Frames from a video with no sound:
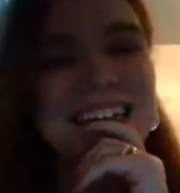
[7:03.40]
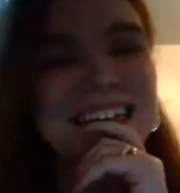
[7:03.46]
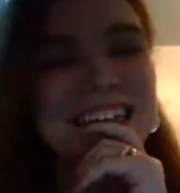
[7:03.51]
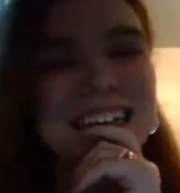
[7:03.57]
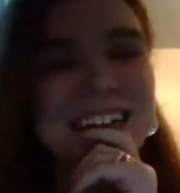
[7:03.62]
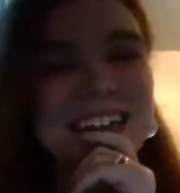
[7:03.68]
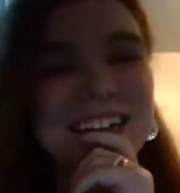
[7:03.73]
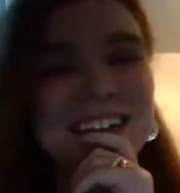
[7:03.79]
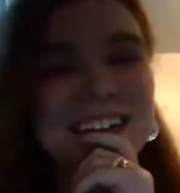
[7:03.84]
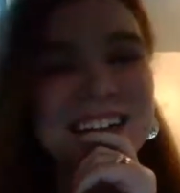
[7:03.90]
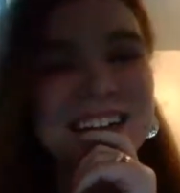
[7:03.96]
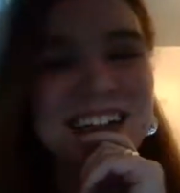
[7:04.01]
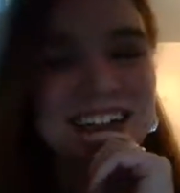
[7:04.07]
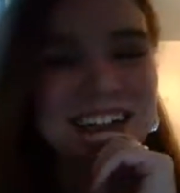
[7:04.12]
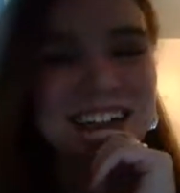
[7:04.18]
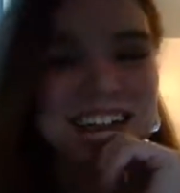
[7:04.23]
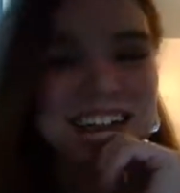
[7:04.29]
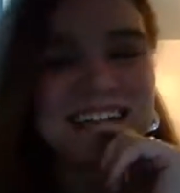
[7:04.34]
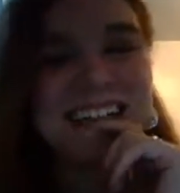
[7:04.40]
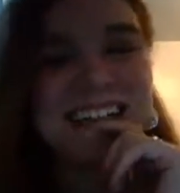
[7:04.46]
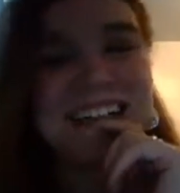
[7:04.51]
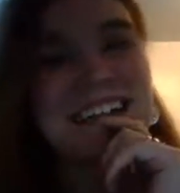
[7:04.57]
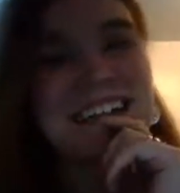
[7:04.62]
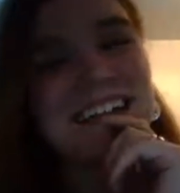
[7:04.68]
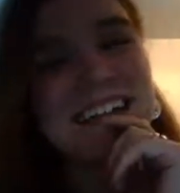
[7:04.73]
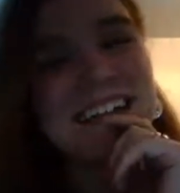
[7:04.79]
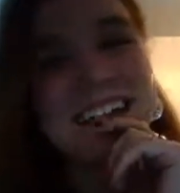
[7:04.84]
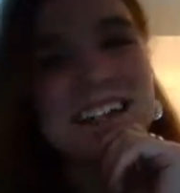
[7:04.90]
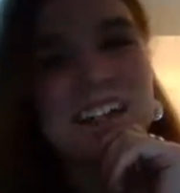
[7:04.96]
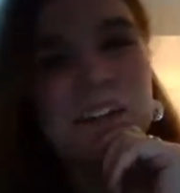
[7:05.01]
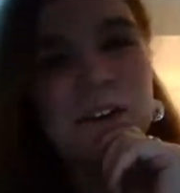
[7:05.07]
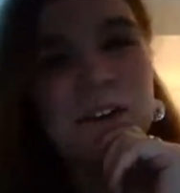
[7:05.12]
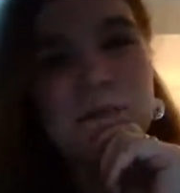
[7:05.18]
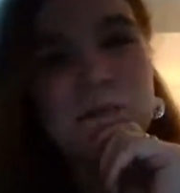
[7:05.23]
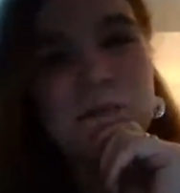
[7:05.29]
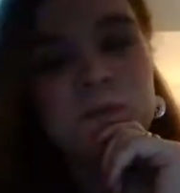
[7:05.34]
So
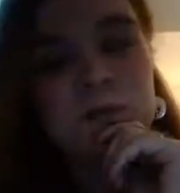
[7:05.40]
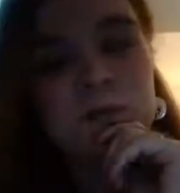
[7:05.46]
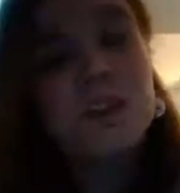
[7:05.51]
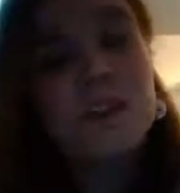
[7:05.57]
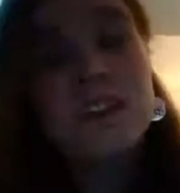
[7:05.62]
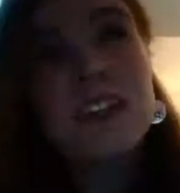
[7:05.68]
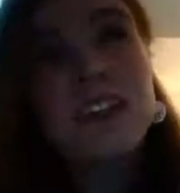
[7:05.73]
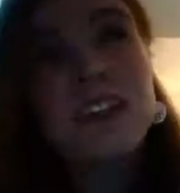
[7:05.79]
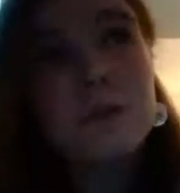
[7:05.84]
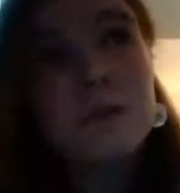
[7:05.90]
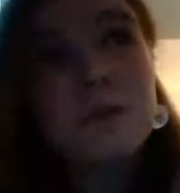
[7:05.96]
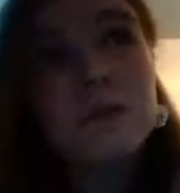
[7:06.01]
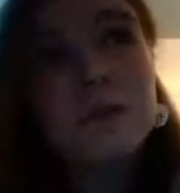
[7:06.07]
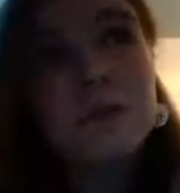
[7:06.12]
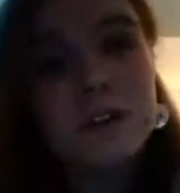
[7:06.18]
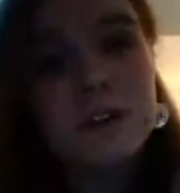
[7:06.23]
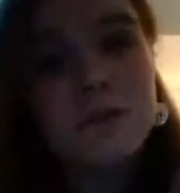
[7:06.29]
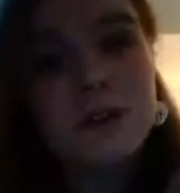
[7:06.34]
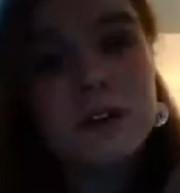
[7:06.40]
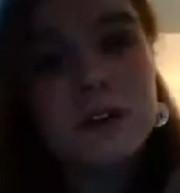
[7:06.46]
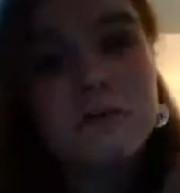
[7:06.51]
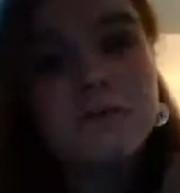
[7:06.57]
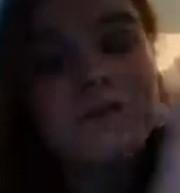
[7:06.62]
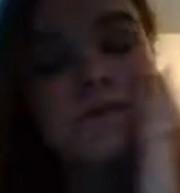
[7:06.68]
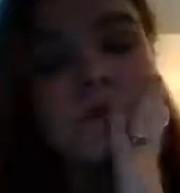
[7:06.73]
I feel like it went really well.